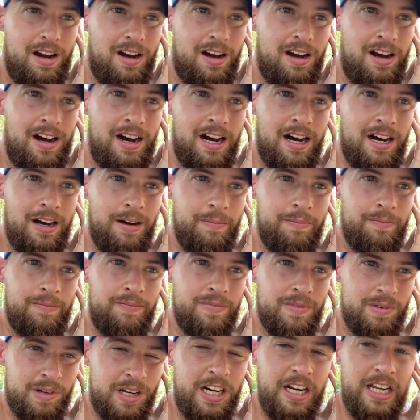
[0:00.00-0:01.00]
I'm
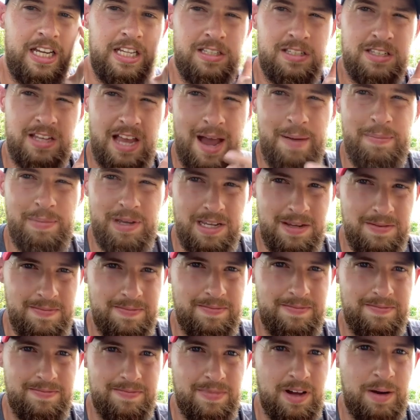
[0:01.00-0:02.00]
gonna get sappy.
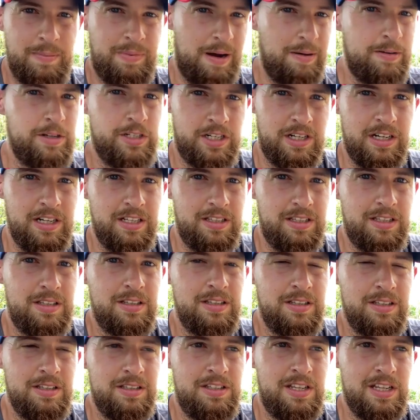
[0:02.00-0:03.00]
I probably should have
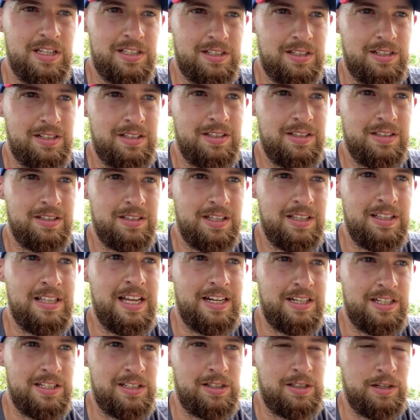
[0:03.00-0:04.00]
did
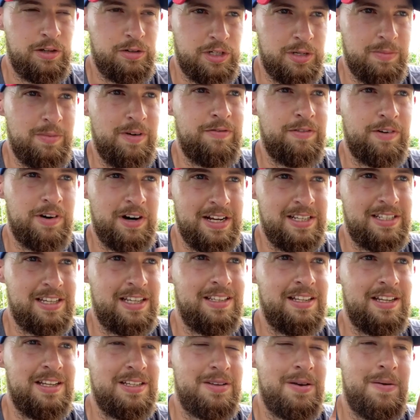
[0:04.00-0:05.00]
that disclosure before I
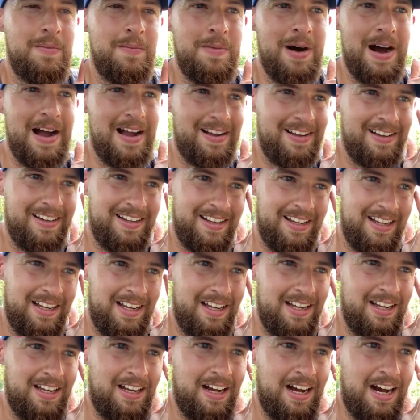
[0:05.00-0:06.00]
said this, but
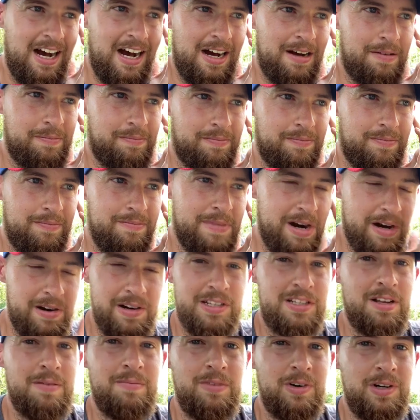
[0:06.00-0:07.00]
marry
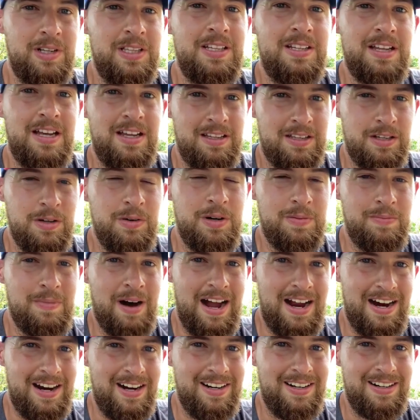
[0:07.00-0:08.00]
someone that you
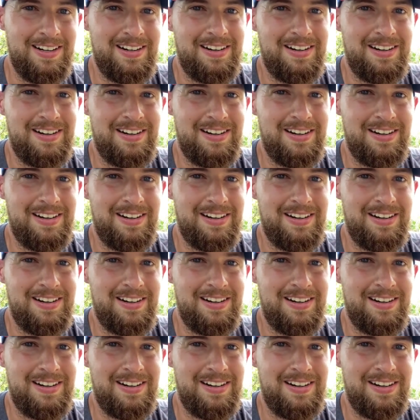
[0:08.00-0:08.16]
admire.